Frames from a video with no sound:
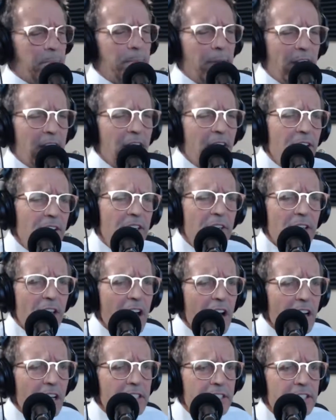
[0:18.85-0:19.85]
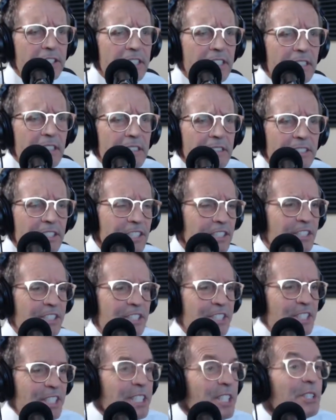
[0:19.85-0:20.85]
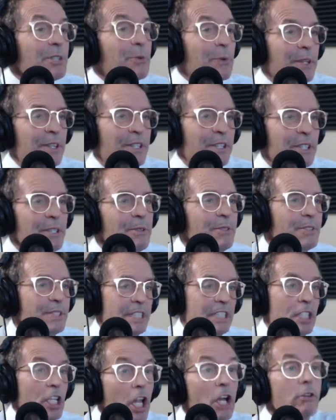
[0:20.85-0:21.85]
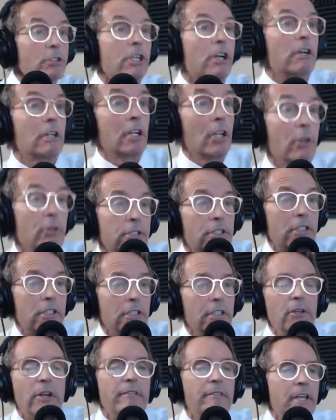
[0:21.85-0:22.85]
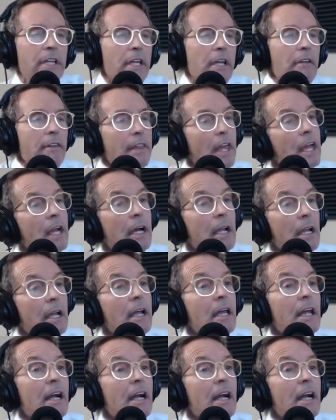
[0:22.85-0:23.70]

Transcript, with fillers: Better. You lost. We just uh, deal with losing. Loser, loser. You don't have to yell that.